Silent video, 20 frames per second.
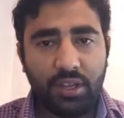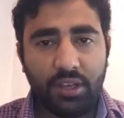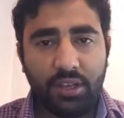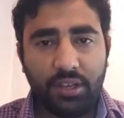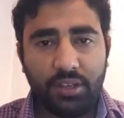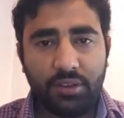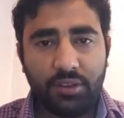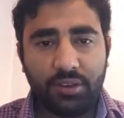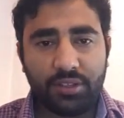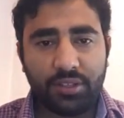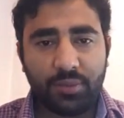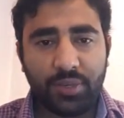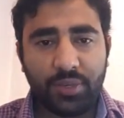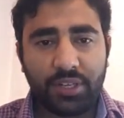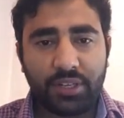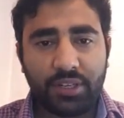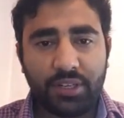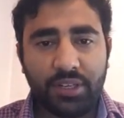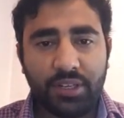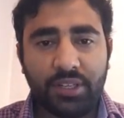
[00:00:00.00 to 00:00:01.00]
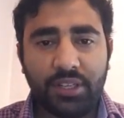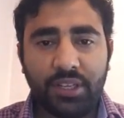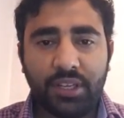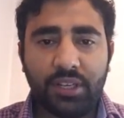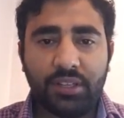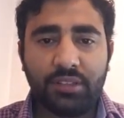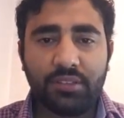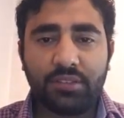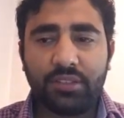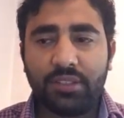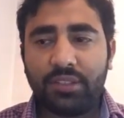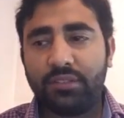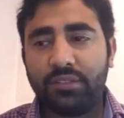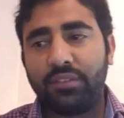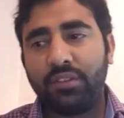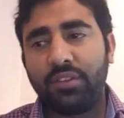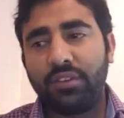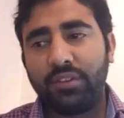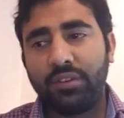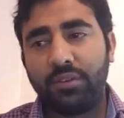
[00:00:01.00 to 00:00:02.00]
in North America, and then in
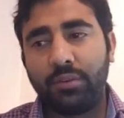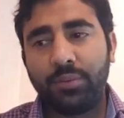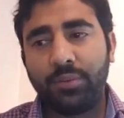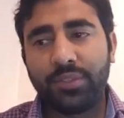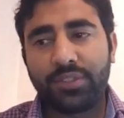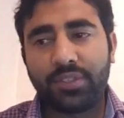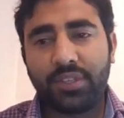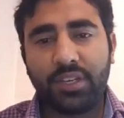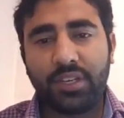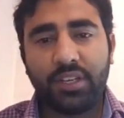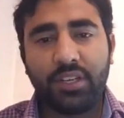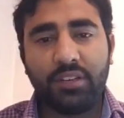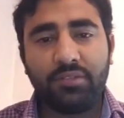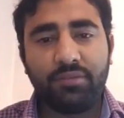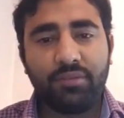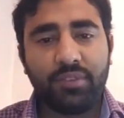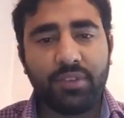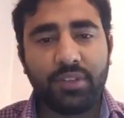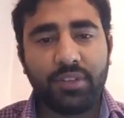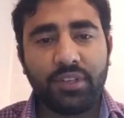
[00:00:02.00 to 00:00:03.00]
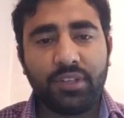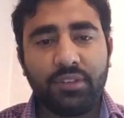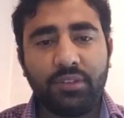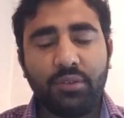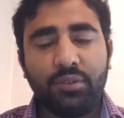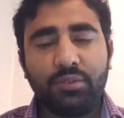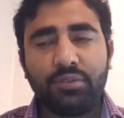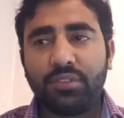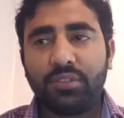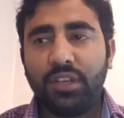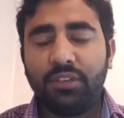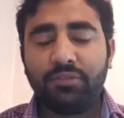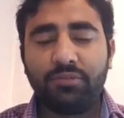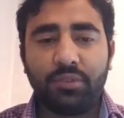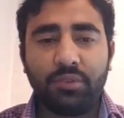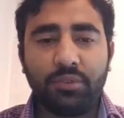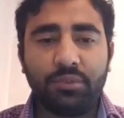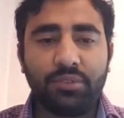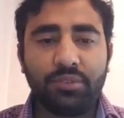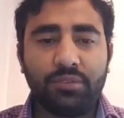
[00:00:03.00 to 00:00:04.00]
your European side, F1 and those
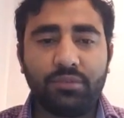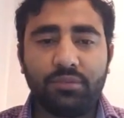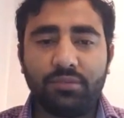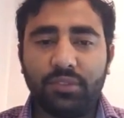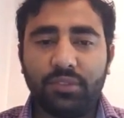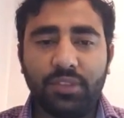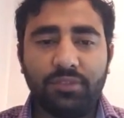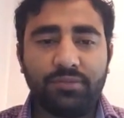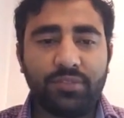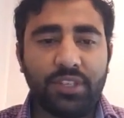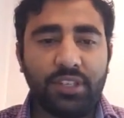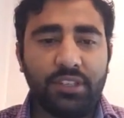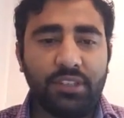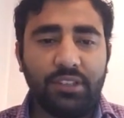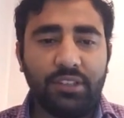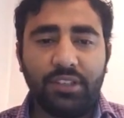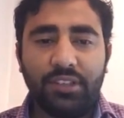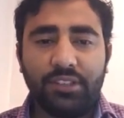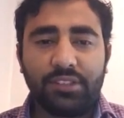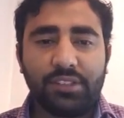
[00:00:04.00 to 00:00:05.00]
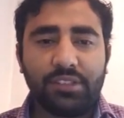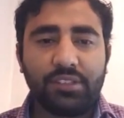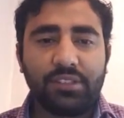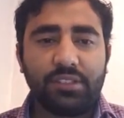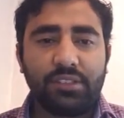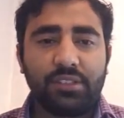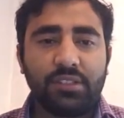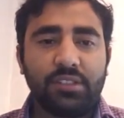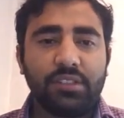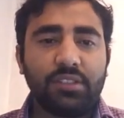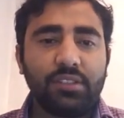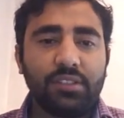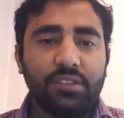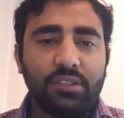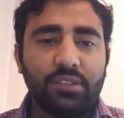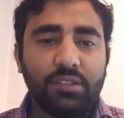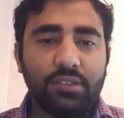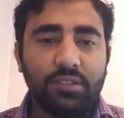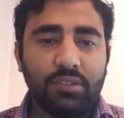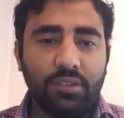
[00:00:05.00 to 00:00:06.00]
F2, F3 races,
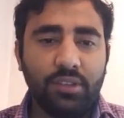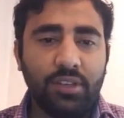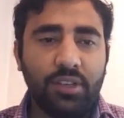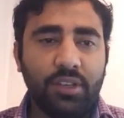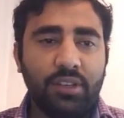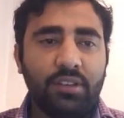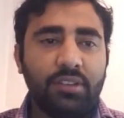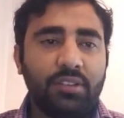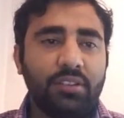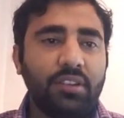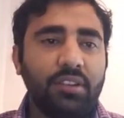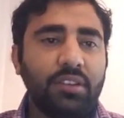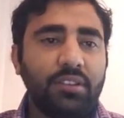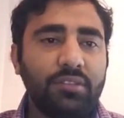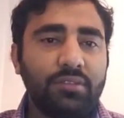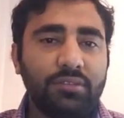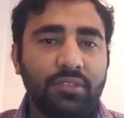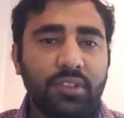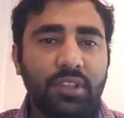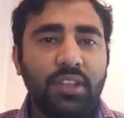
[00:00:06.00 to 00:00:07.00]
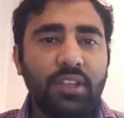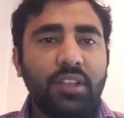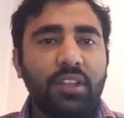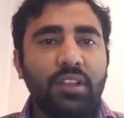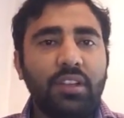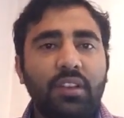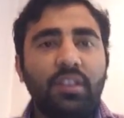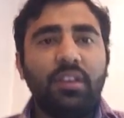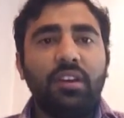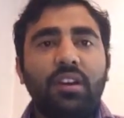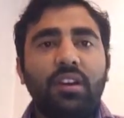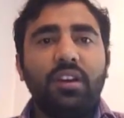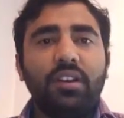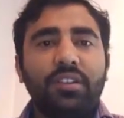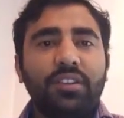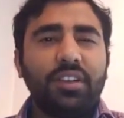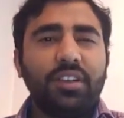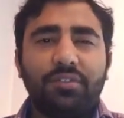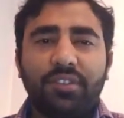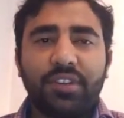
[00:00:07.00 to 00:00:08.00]
and
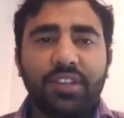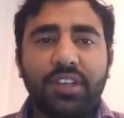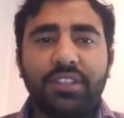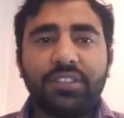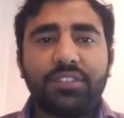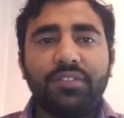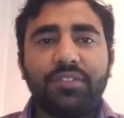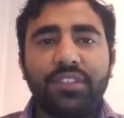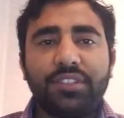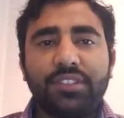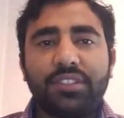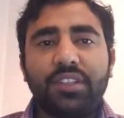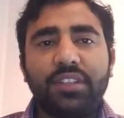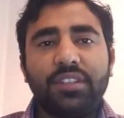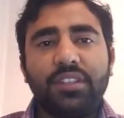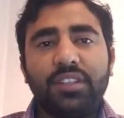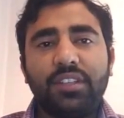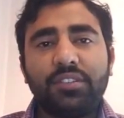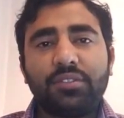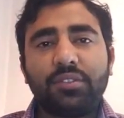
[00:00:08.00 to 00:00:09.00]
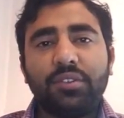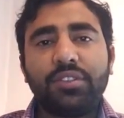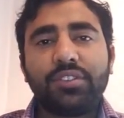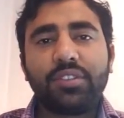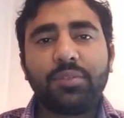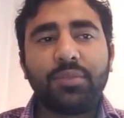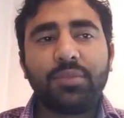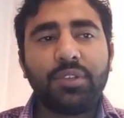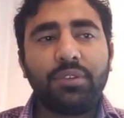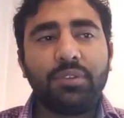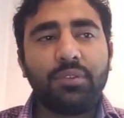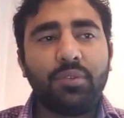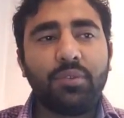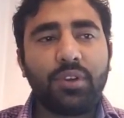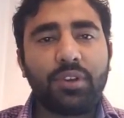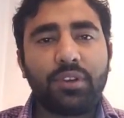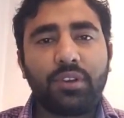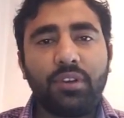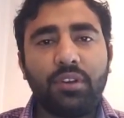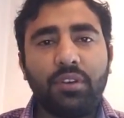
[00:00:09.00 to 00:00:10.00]
other different kinds of races are there. So it's up to you
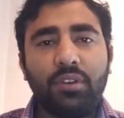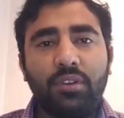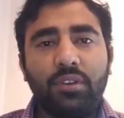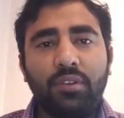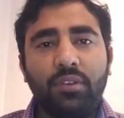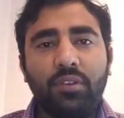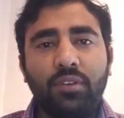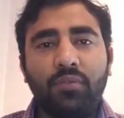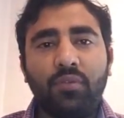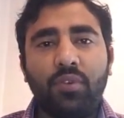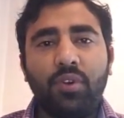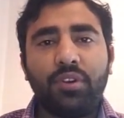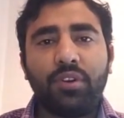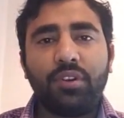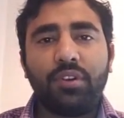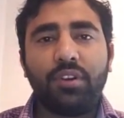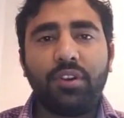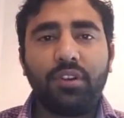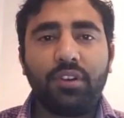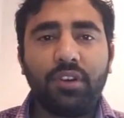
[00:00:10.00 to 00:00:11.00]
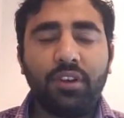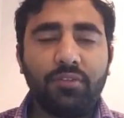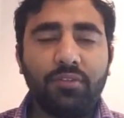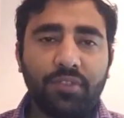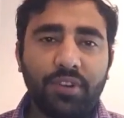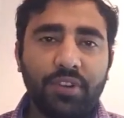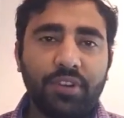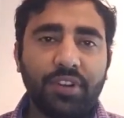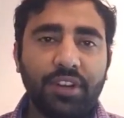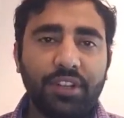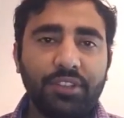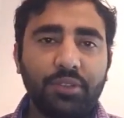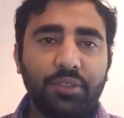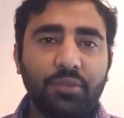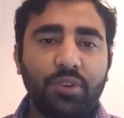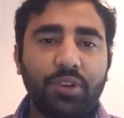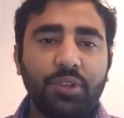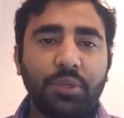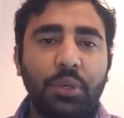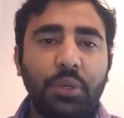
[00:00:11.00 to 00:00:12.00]
what what different race you
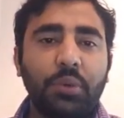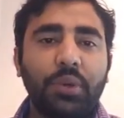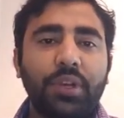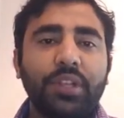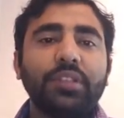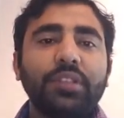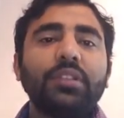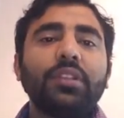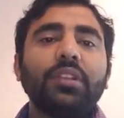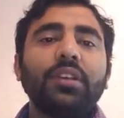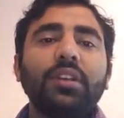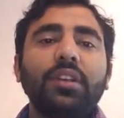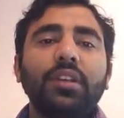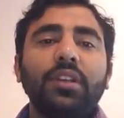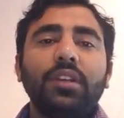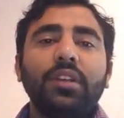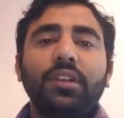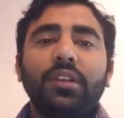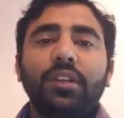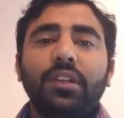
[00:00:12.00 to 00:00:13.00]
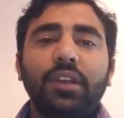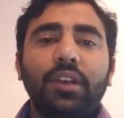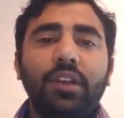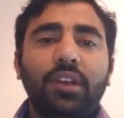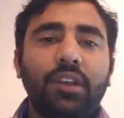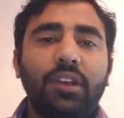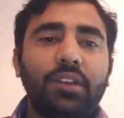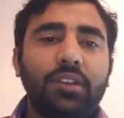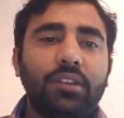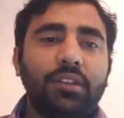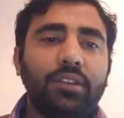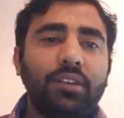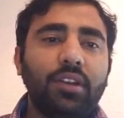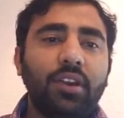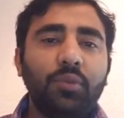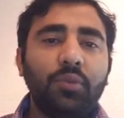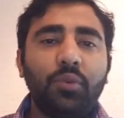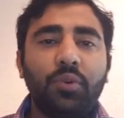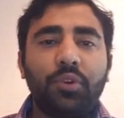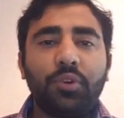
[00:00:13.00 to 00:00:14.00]
want to go in, and um,
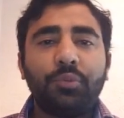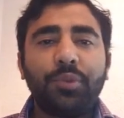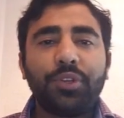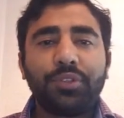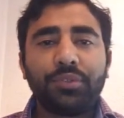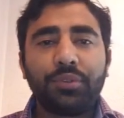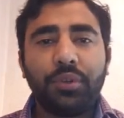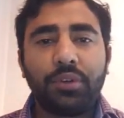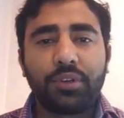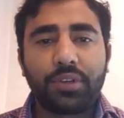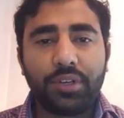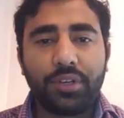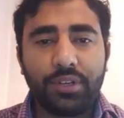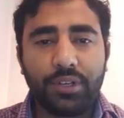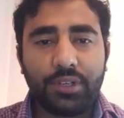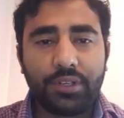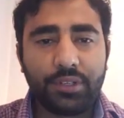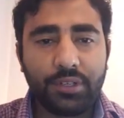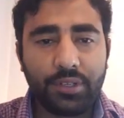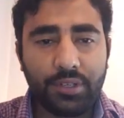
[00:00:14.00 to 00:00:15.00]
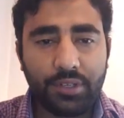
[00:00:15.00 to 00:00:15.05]
how you want to pursue your career.